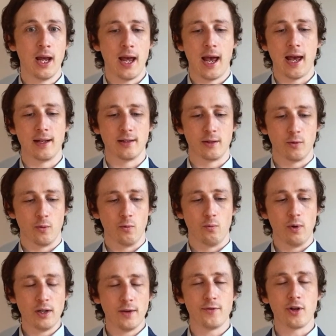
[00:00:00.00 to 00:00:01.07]
And
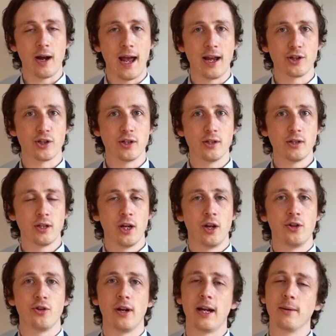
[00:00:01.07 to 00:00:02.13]
one of your actions,
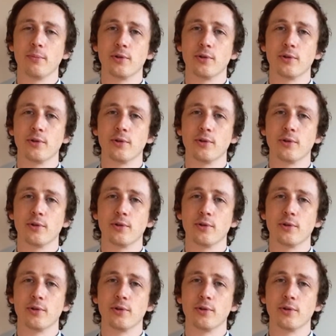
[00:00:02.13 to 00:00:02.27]
you're able